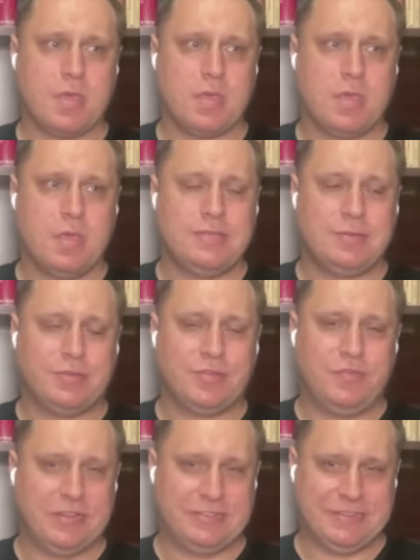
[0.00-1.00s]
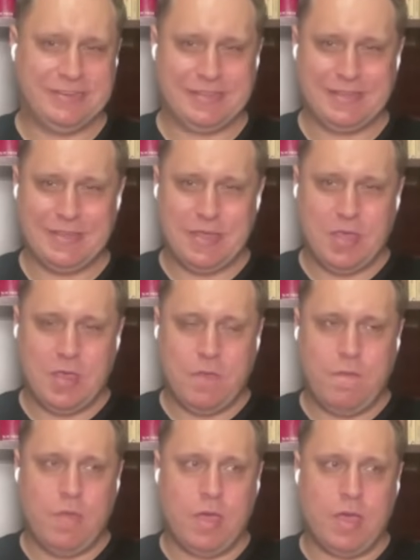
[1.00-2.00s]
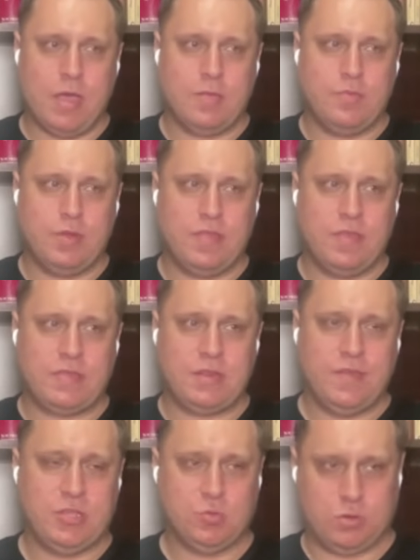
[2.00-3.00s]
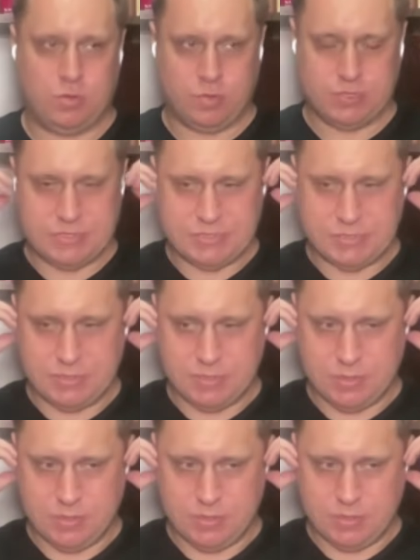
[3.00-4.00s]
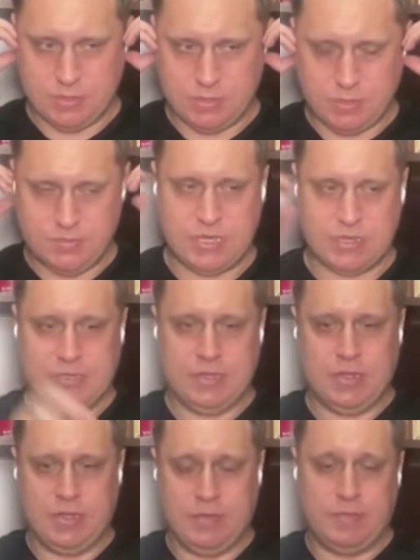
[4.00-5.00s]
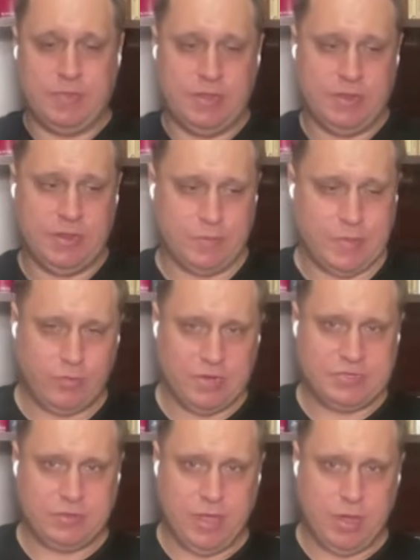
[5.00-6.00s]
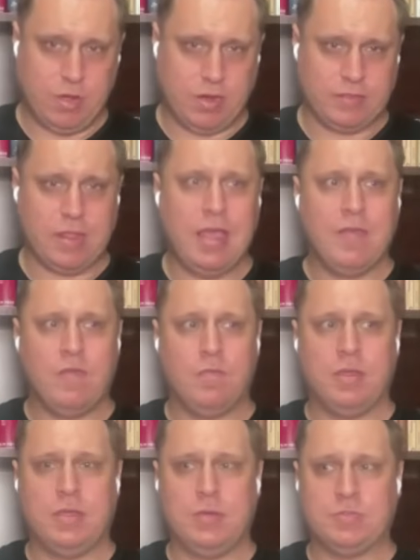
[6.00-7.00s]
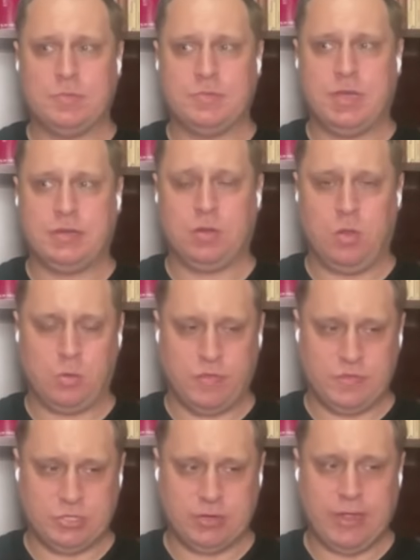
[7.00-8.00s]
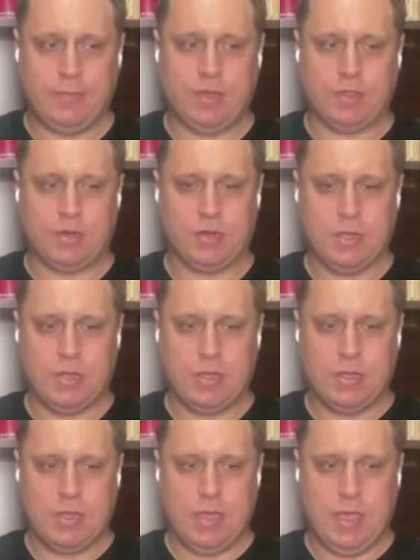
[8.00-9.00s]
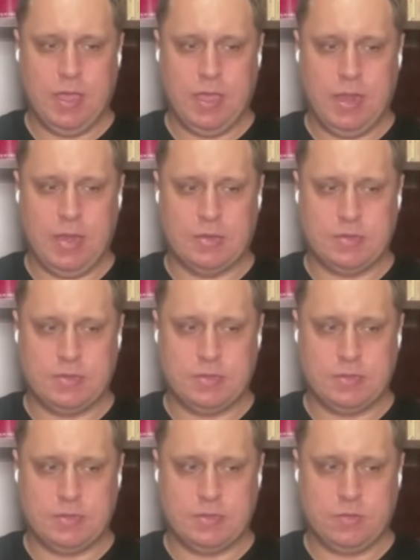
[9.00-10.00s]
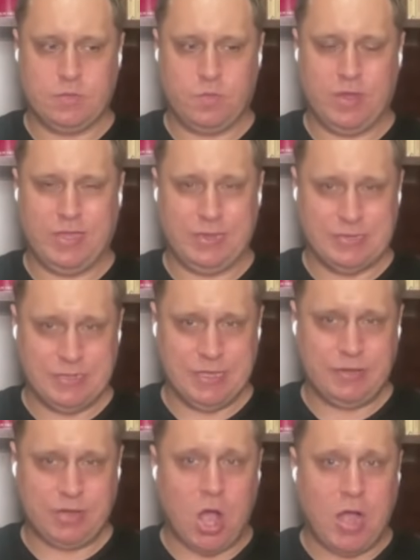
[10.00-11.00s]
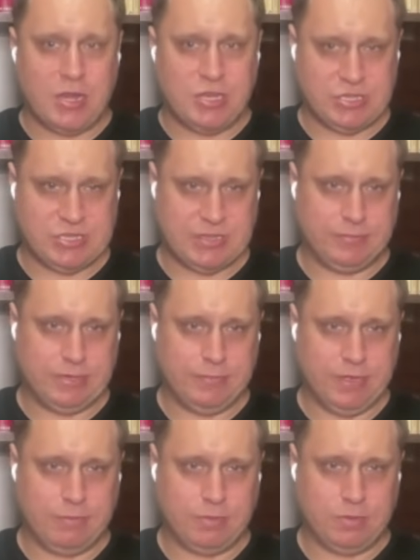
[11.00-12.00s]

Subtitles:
I'm conflicted. But this individual was abducted, and he didn't remember it until later on in his life. But he was abducted along with his grandmother, and what he did consciously remember